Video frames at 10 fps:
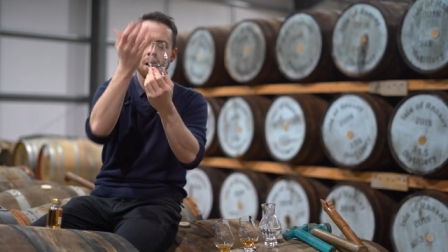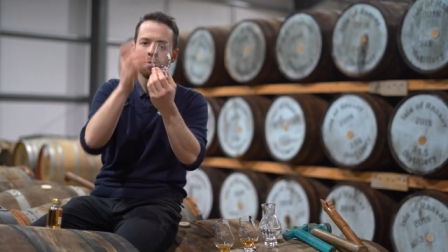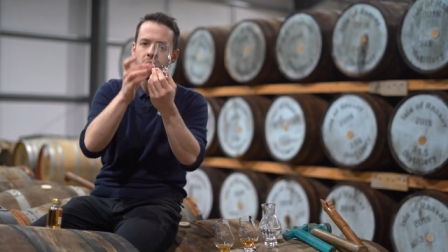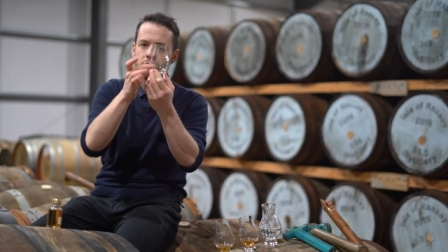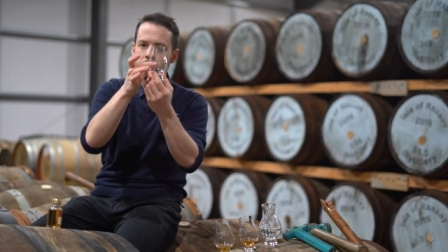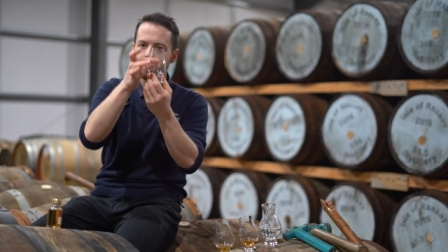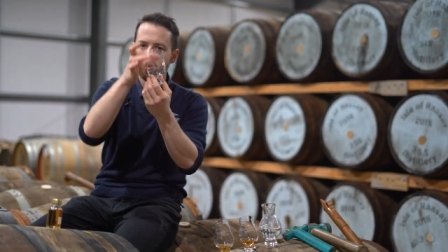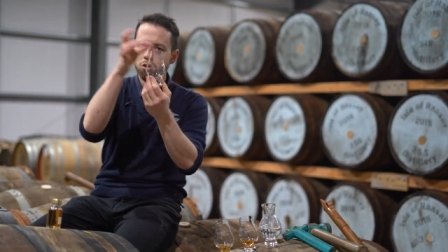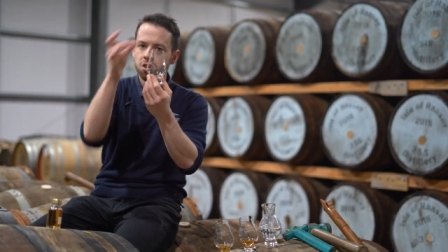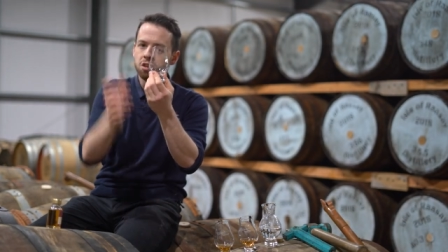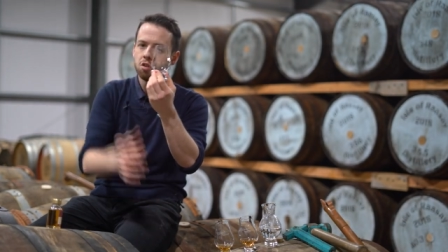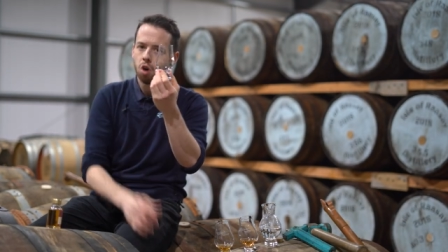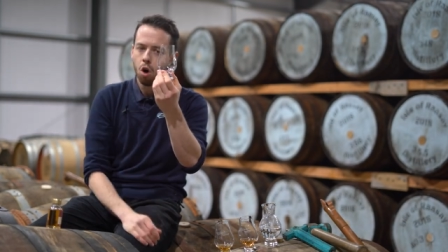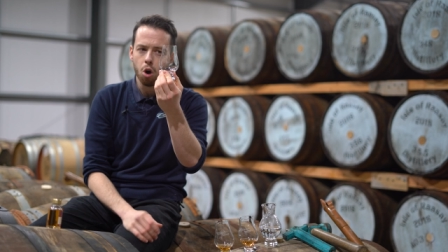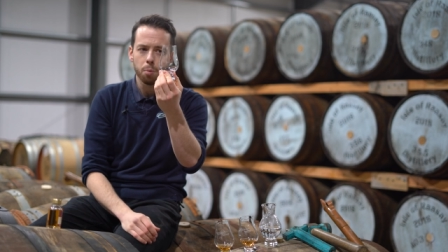up to this fluted
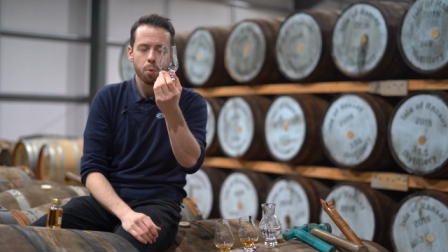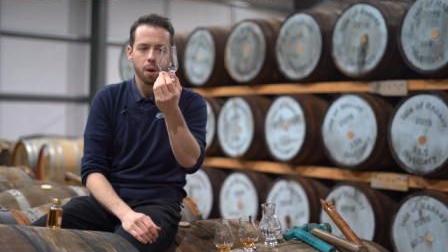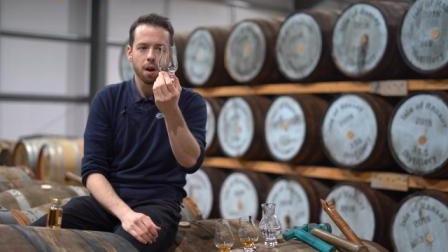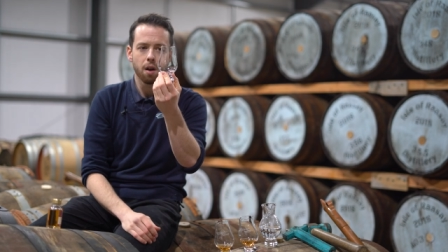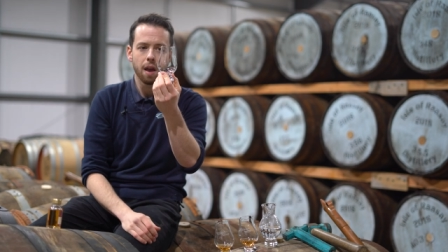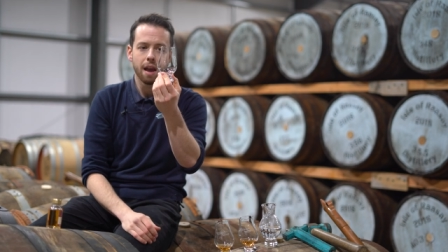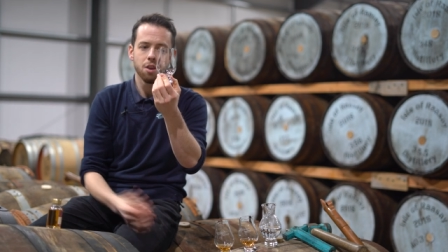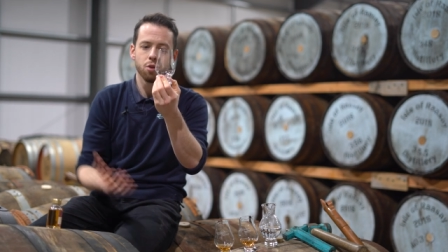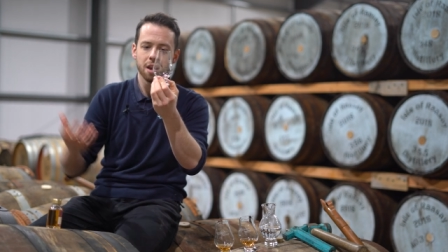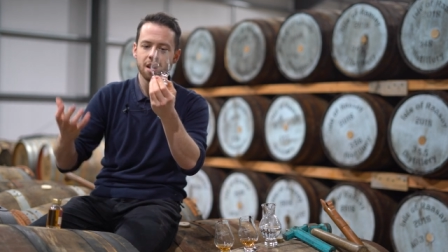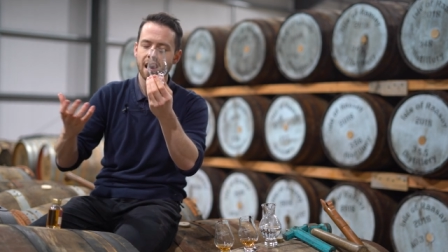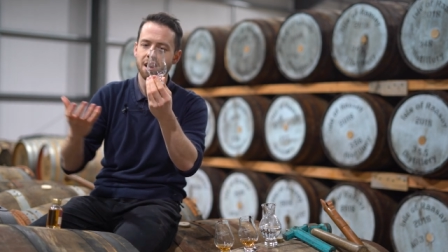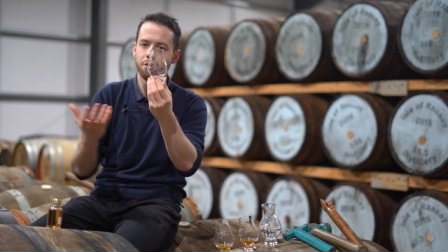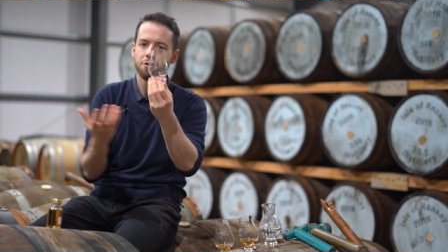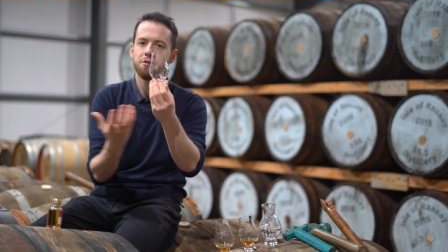top where uh, you can kind
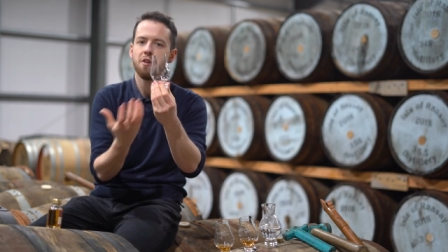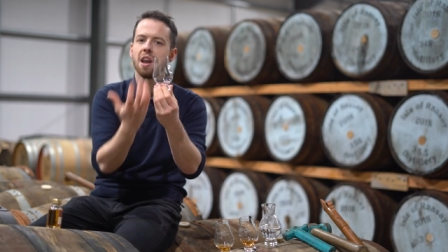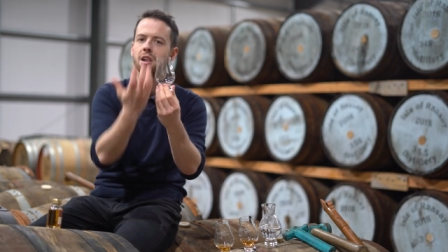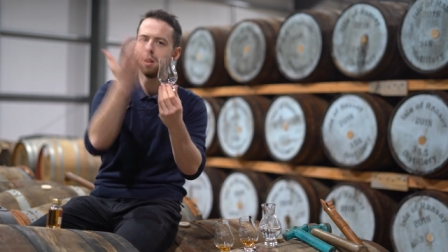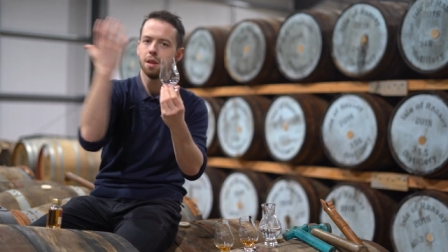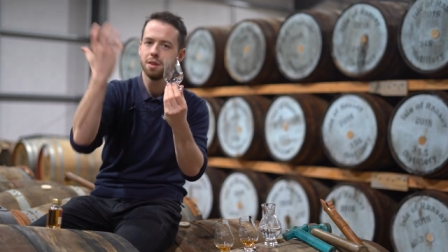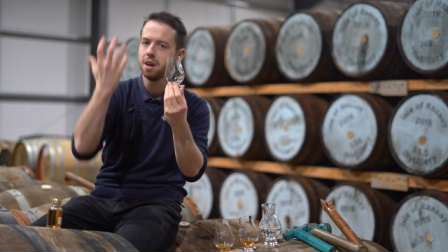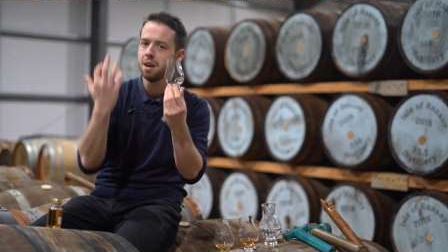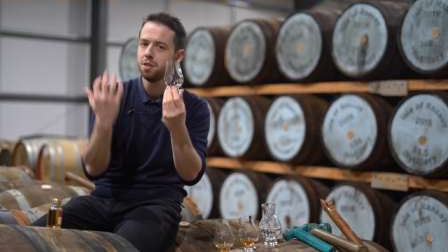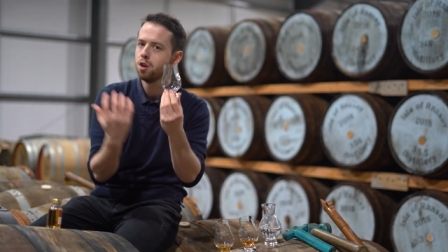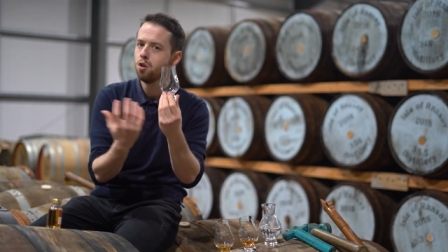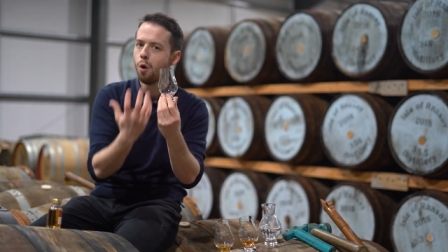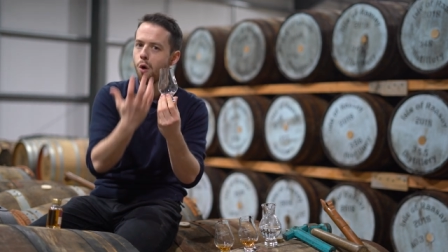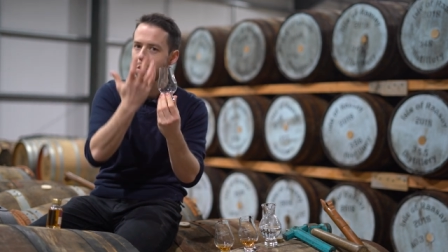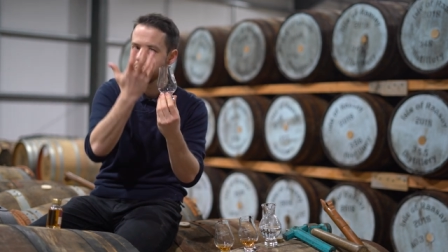of funnel the, the
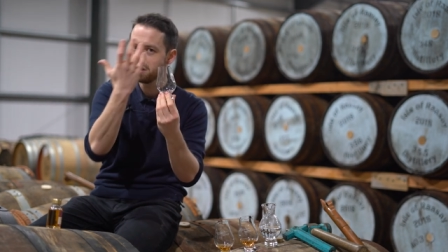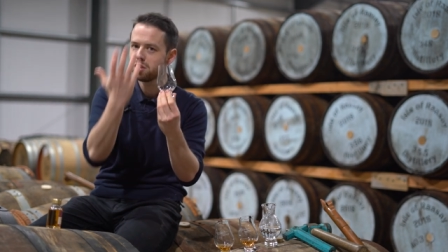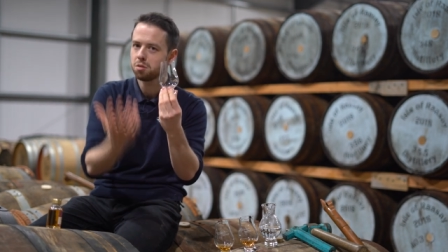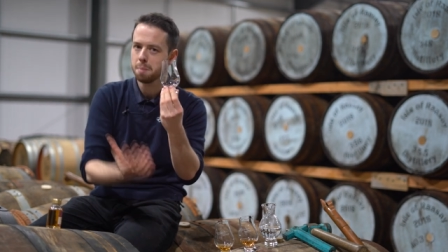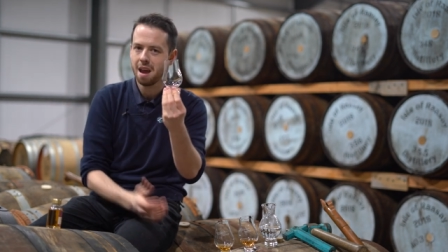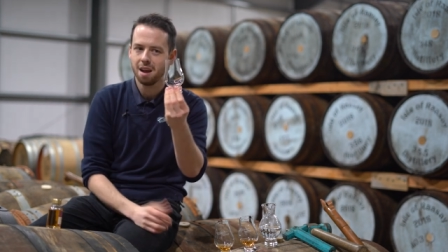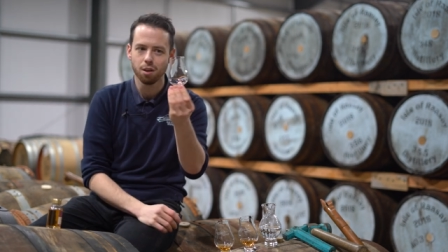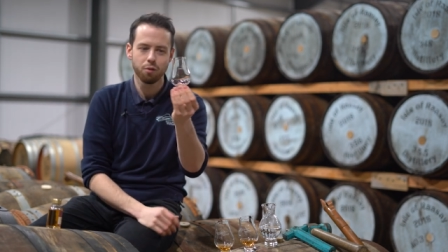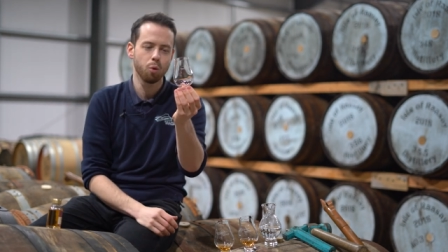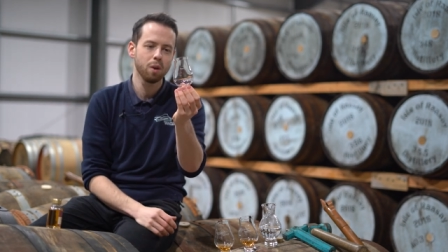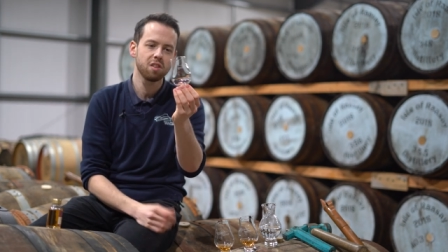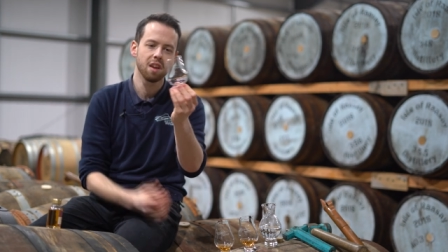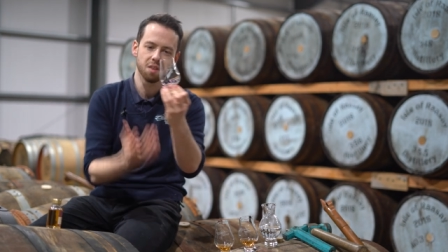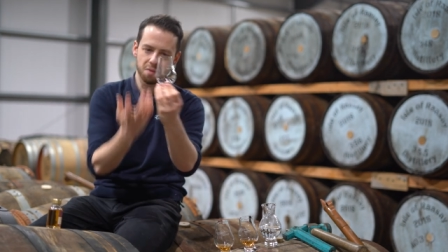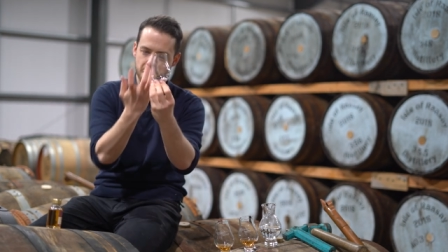nose and the smell of the whiskey
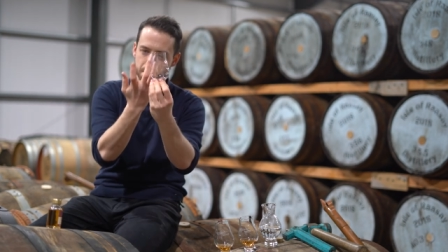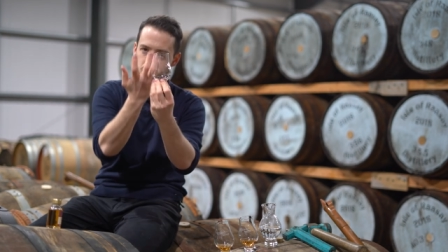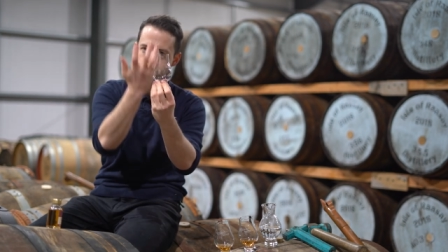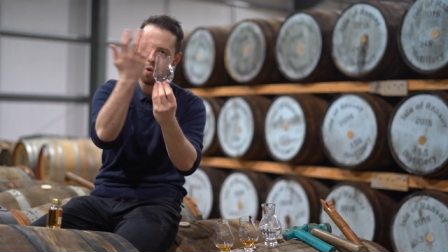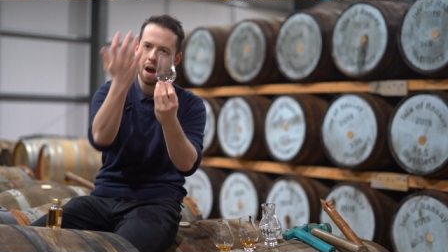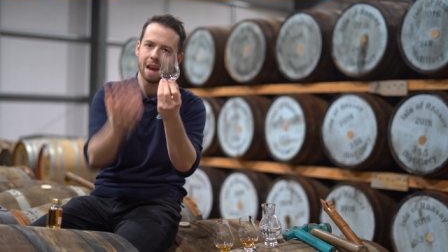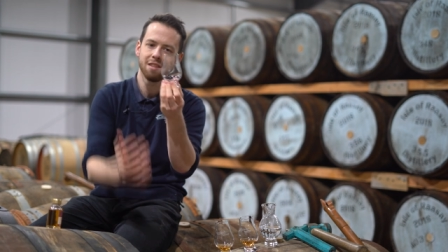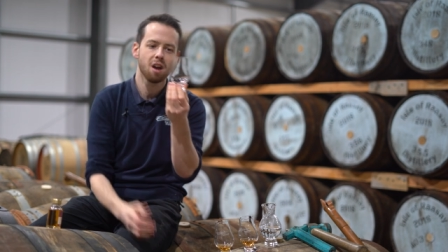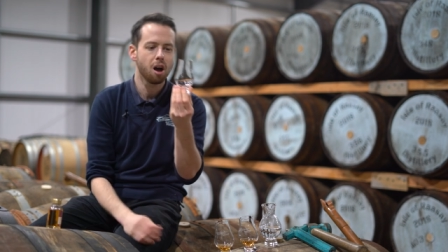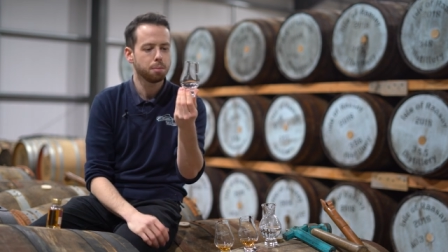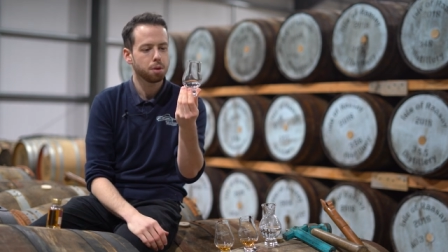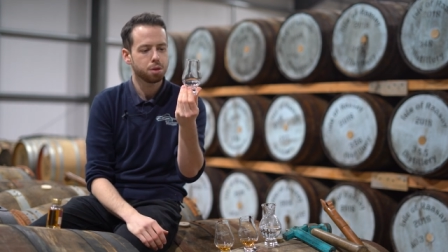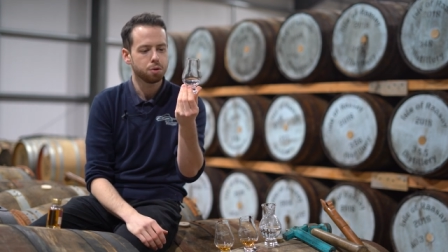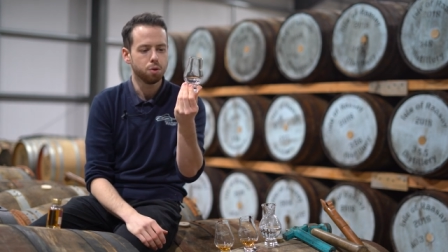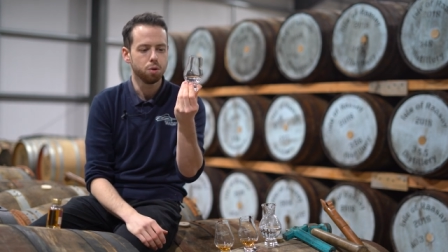as the vapors rise up
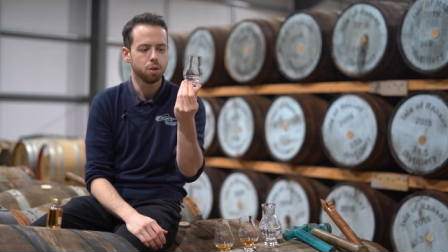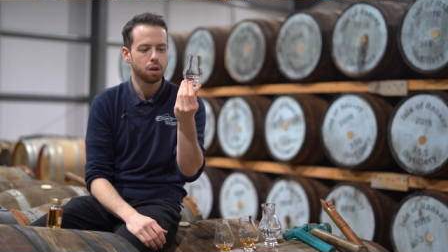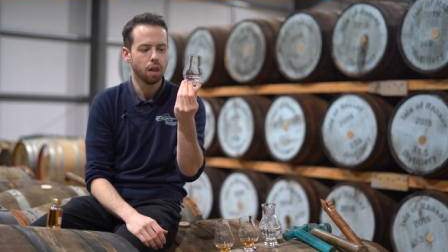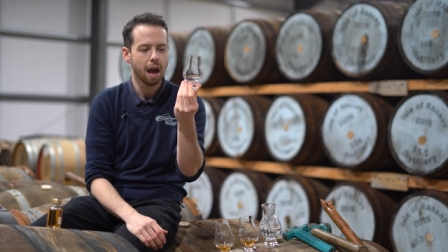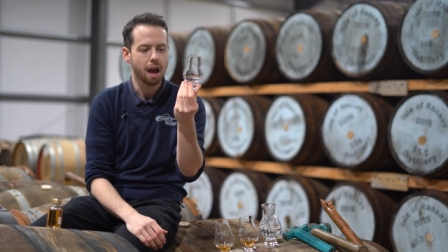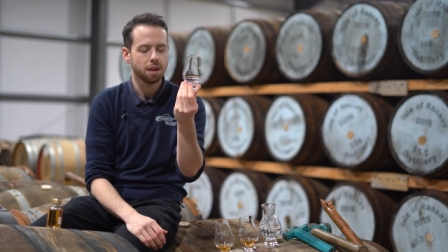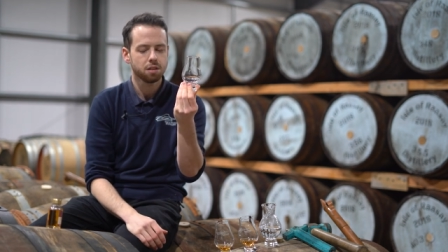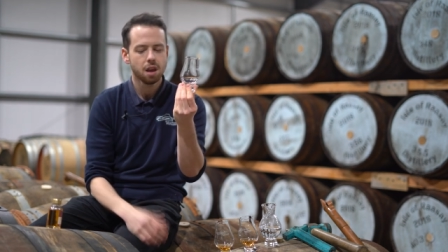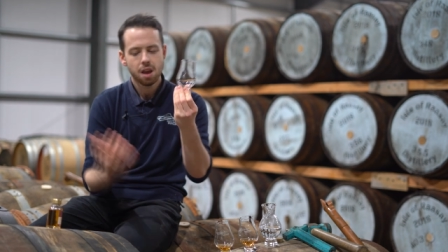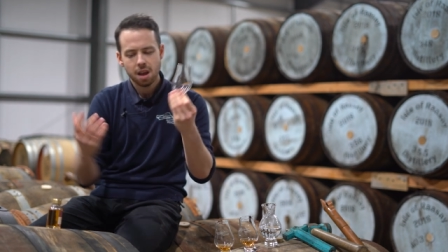through the glass.